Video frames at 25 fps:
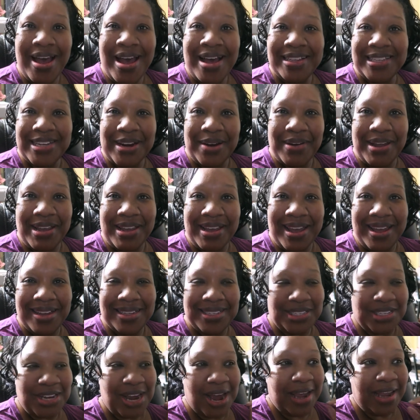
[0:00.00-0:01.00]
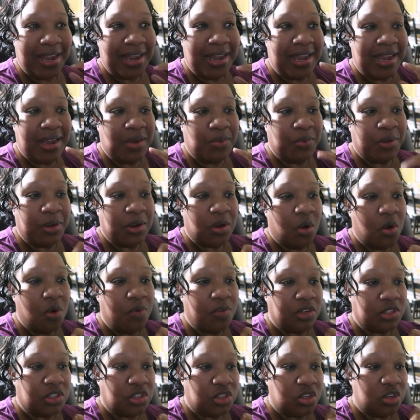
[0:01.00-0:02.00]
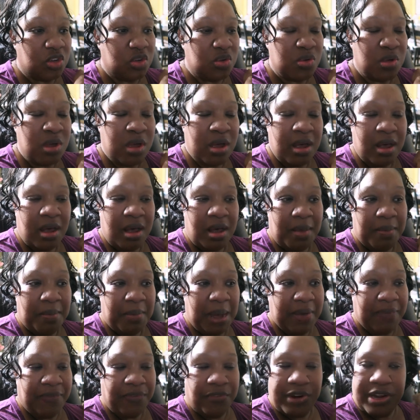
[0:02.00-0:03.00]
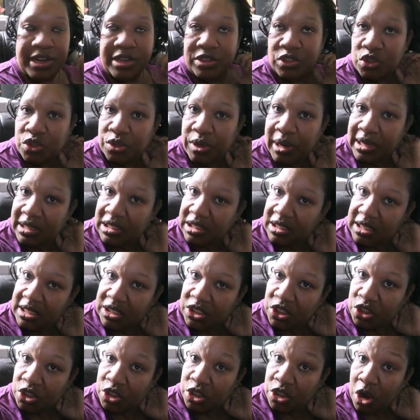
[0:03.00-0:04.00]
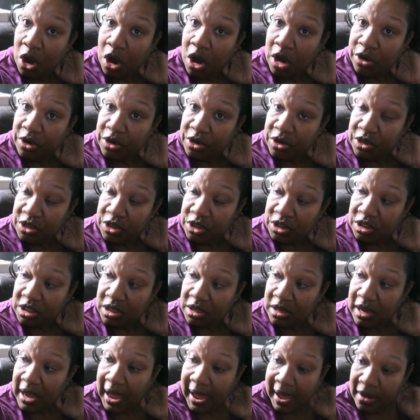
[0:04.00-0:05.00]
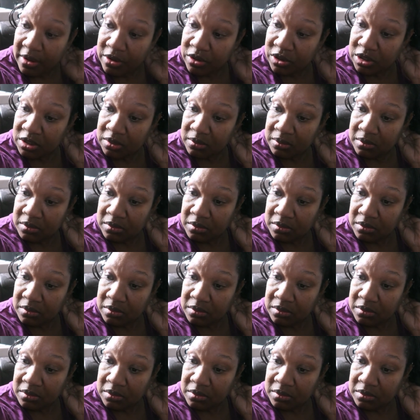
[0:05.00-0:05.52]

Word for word: Tariq and Cheyenne went over to my friend Tracy's daughter's house.